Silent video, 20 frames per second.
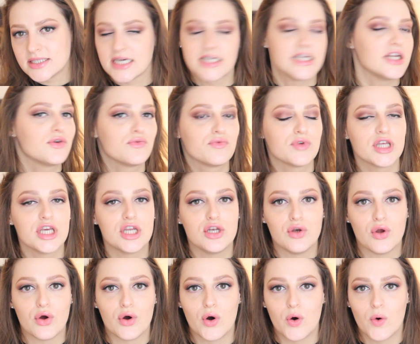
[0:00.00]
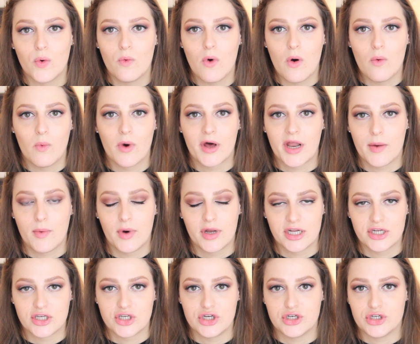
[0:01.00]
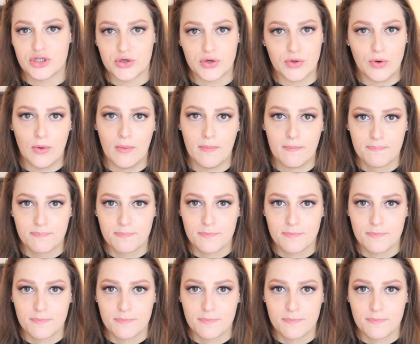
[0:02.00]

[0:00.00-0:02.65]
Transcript: I didn't really know what I wanted to do